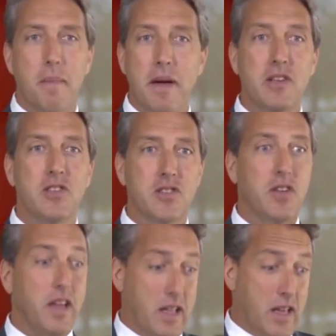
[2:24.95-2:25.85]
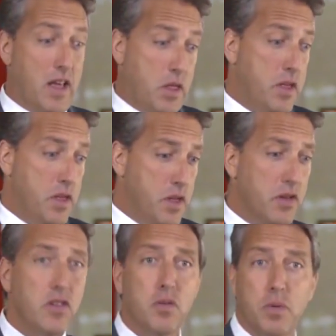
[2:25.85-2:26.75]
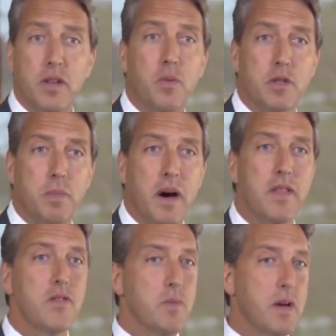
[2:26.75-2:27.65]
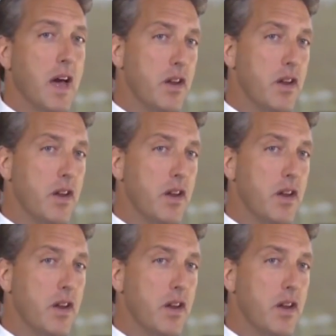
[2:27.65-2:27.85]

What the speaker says: Patients are like, yeah, this is really what's bothering me.